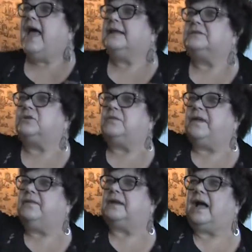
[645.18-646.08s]
and so
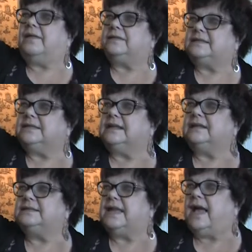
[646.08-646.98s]
then the guy that's
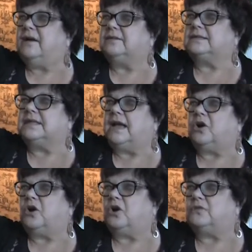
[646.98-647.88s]
kneeling down is like
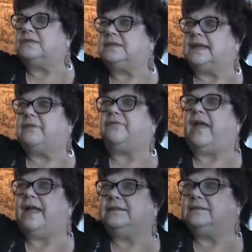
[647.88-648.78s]
her sycophant